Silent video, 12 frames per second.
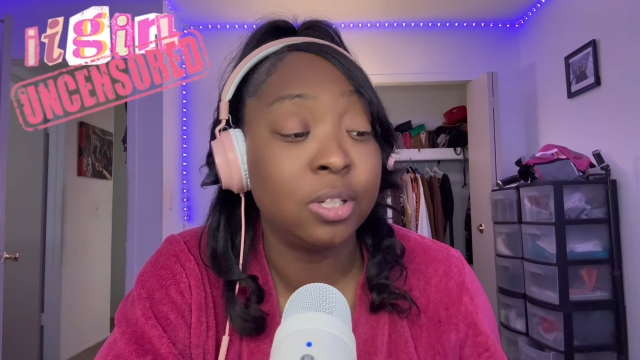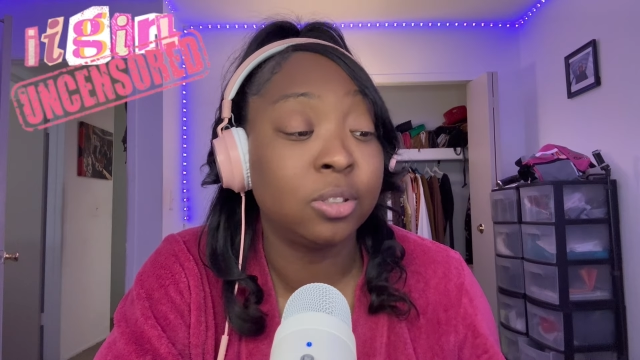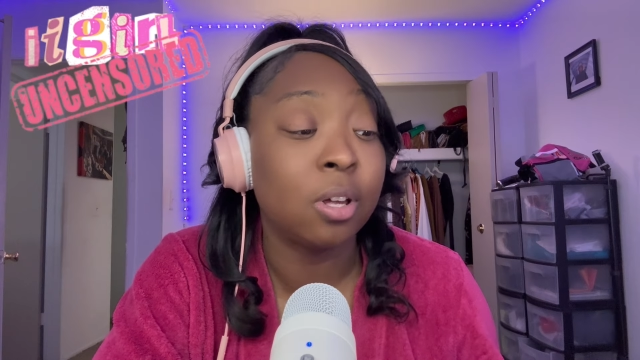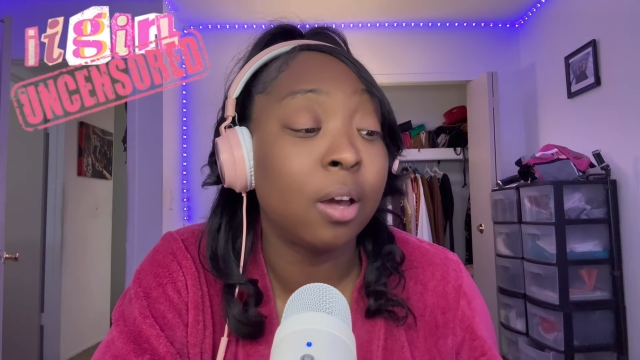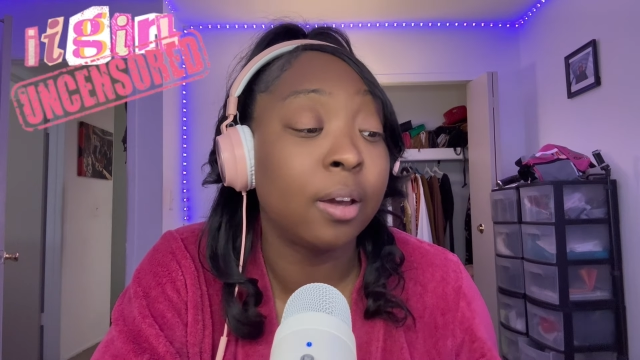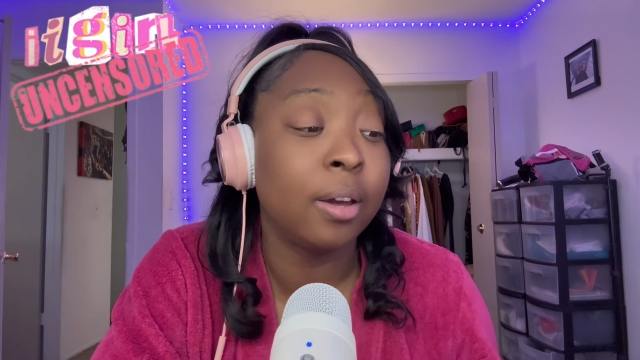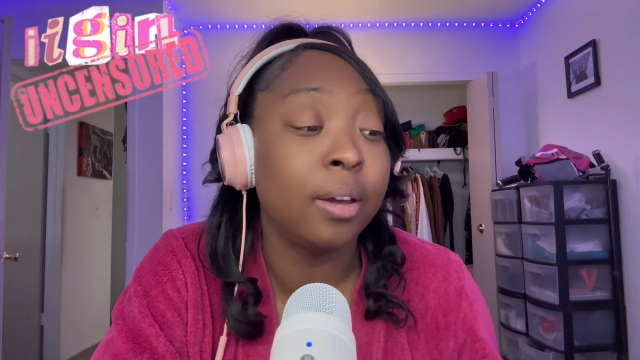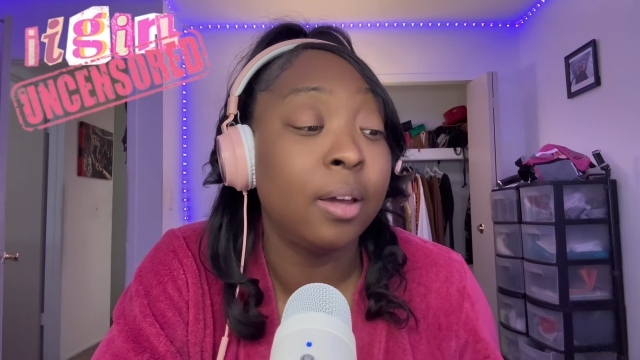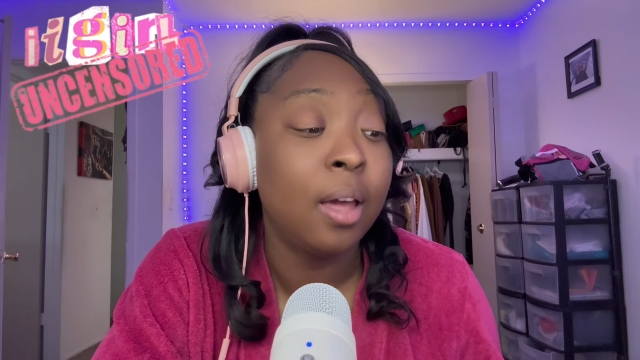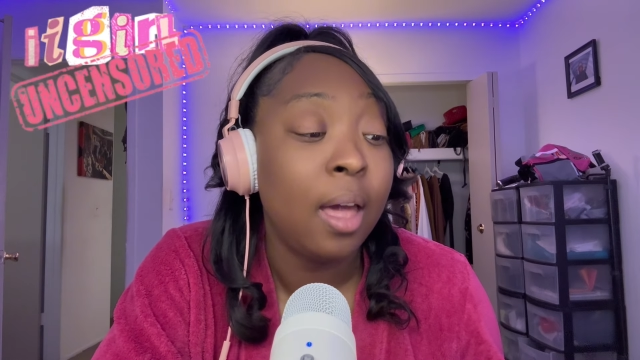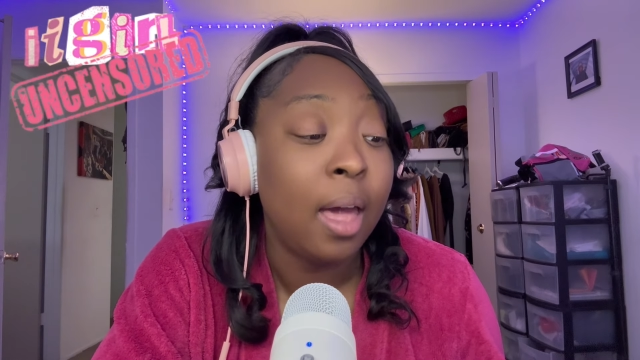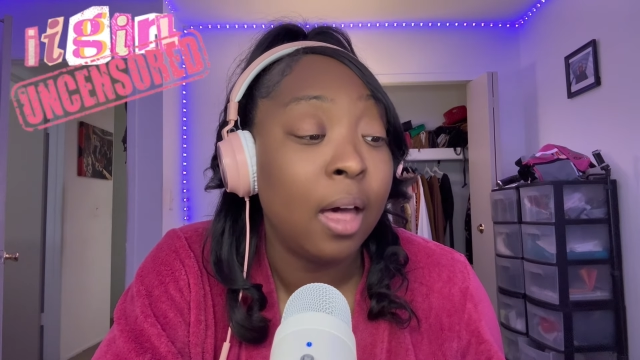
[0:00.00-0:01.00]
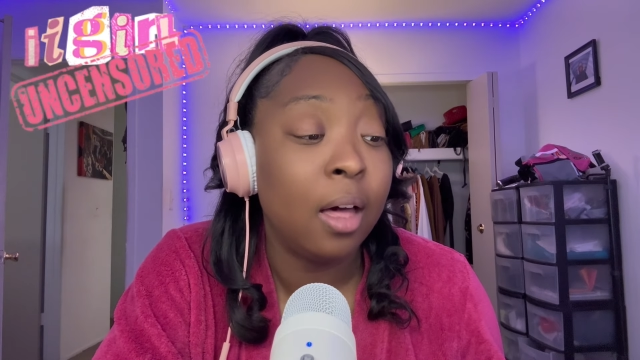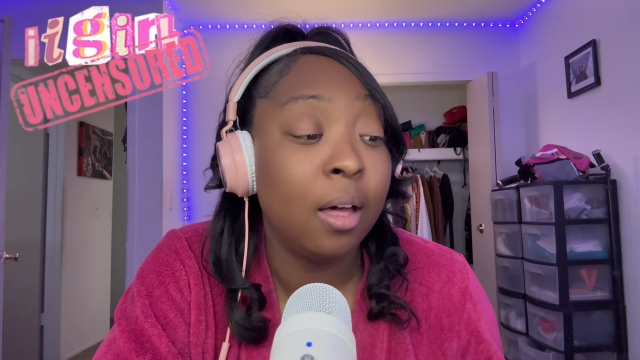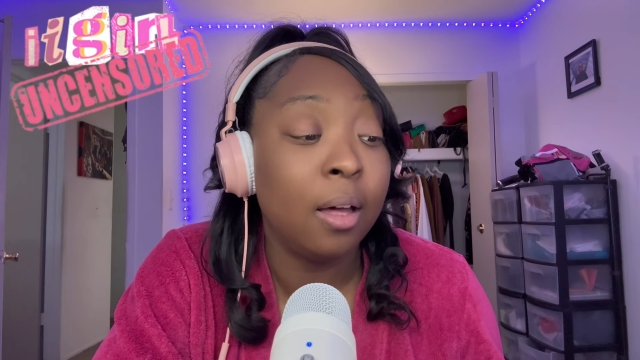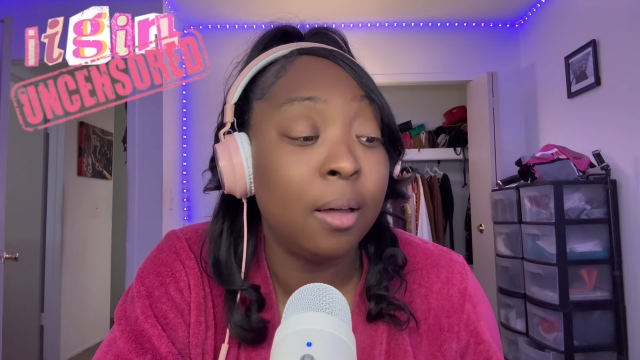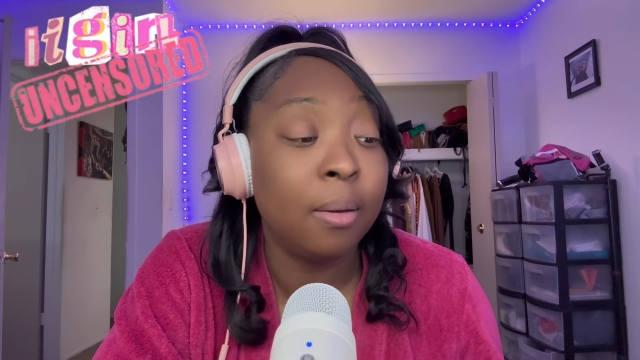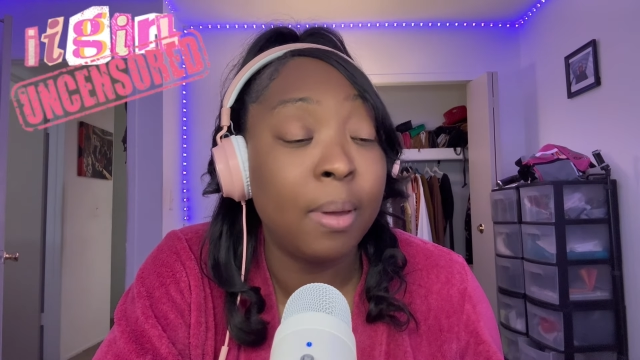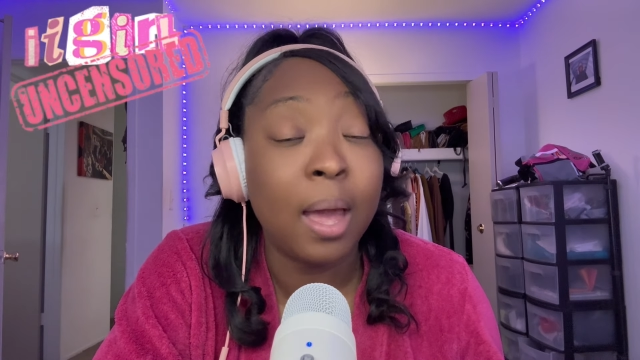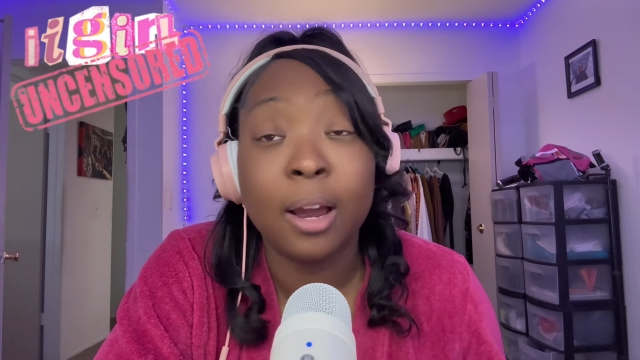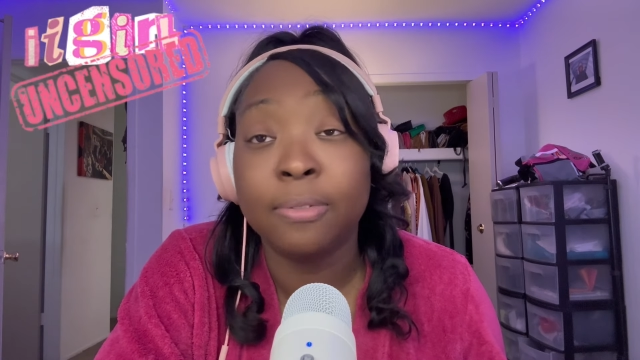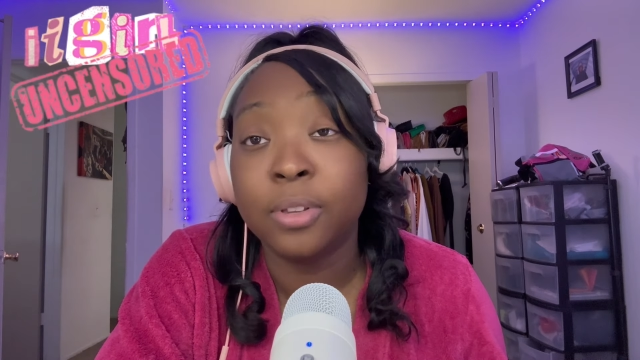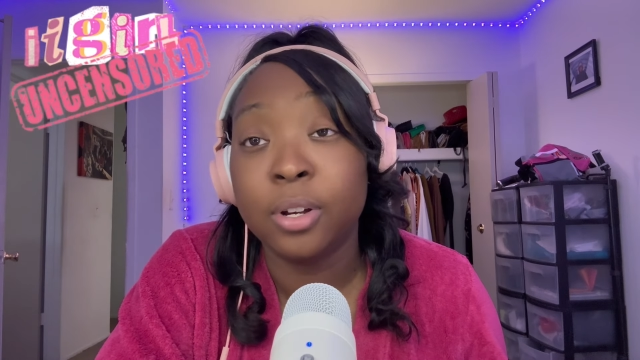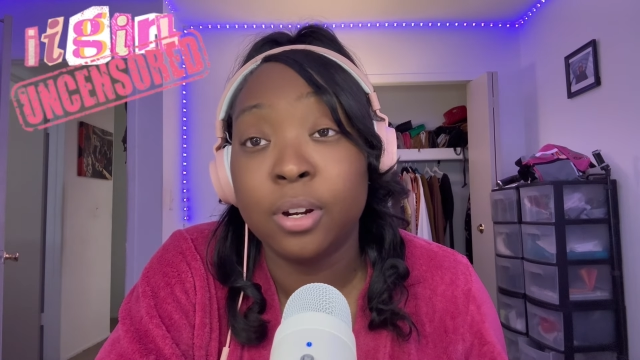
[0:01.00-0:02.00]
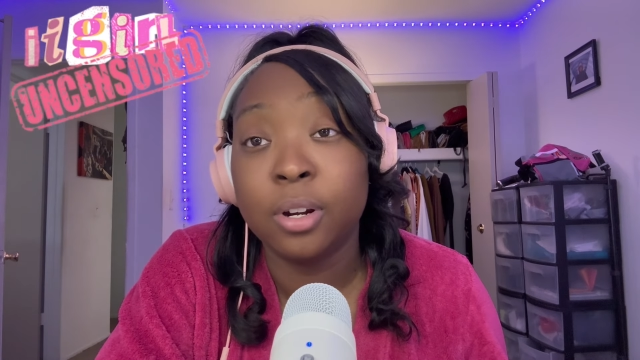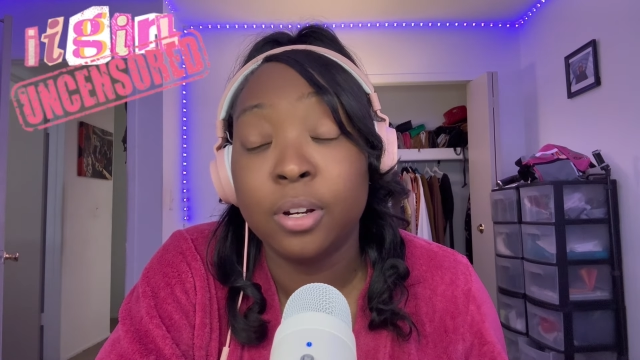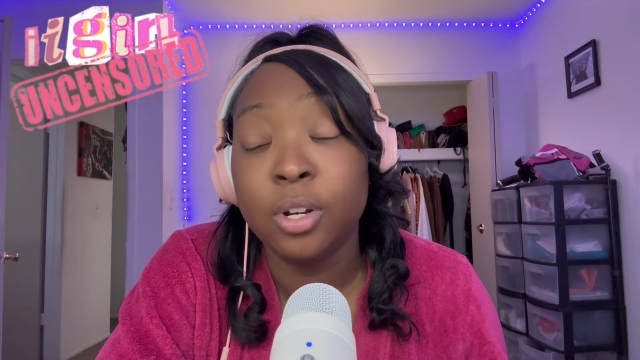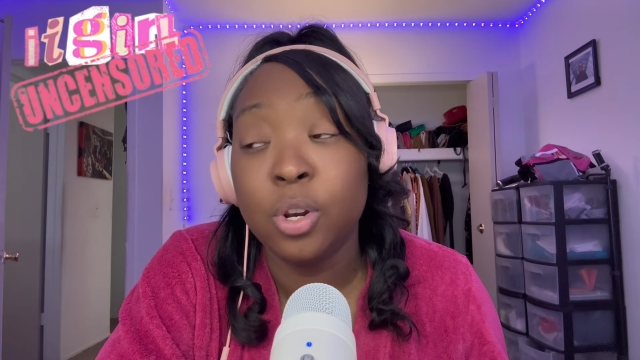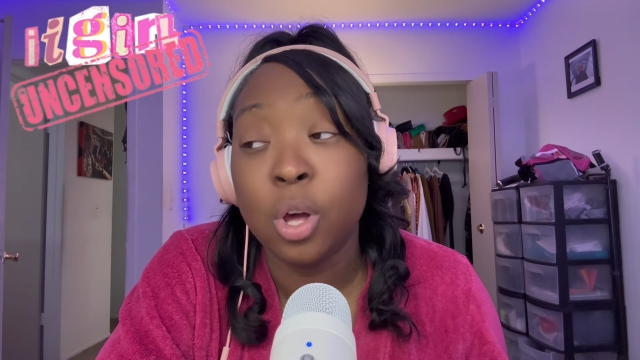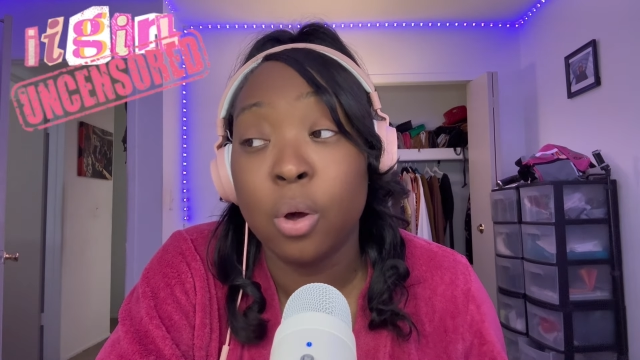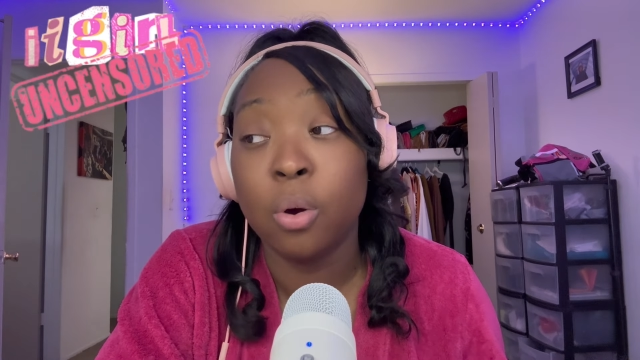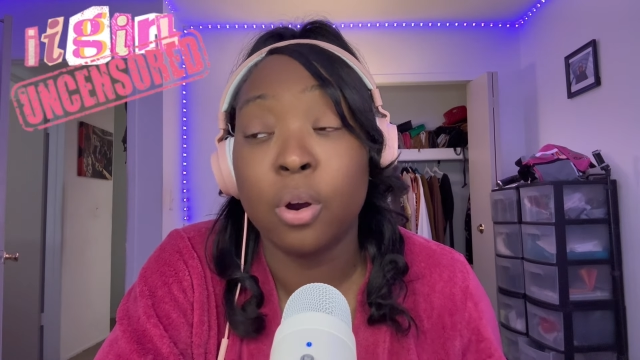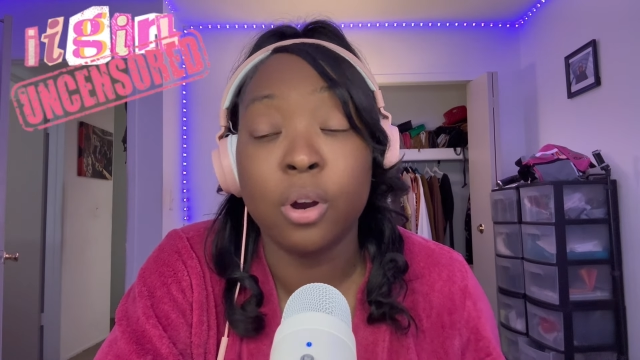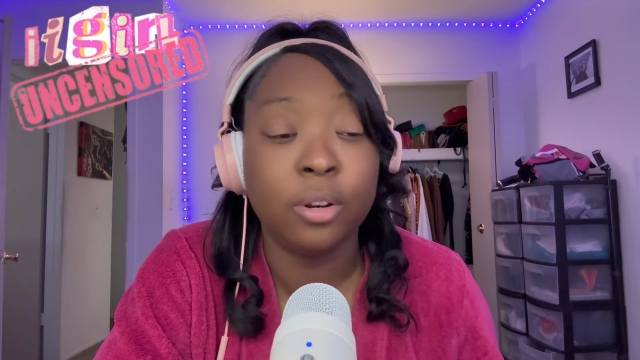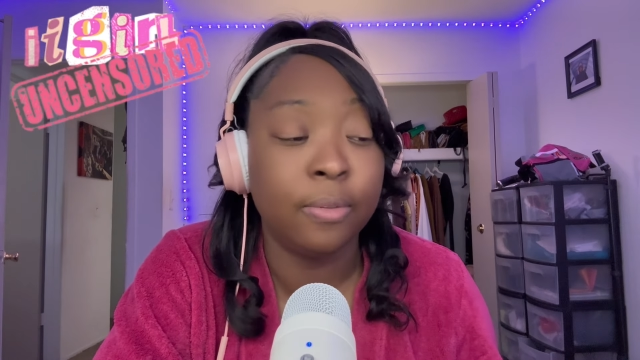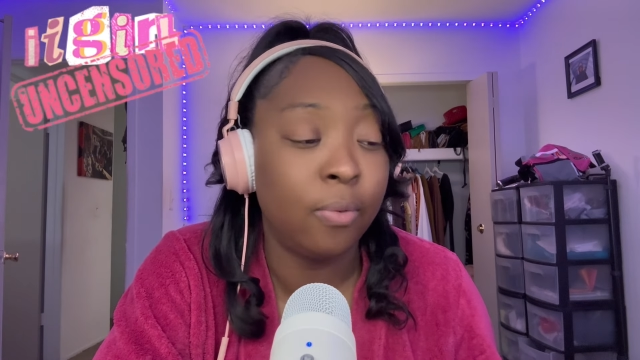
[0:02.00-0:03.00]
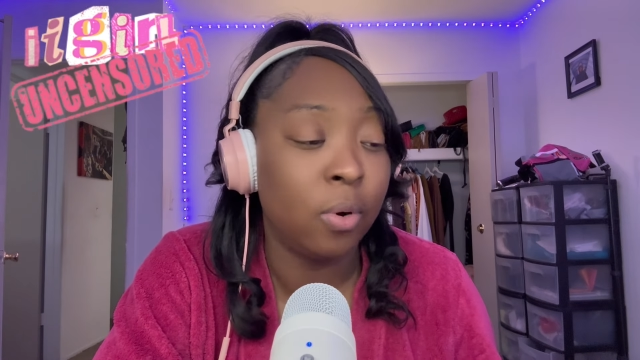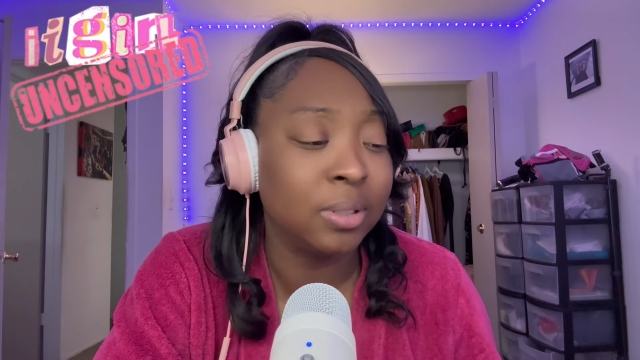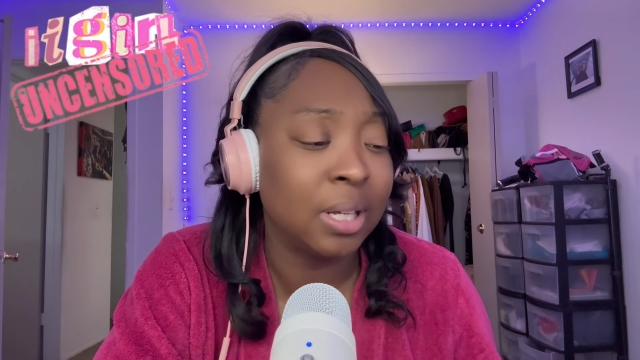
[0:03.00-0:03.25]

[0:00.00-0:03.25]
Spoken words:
talking after, you know, her divorce.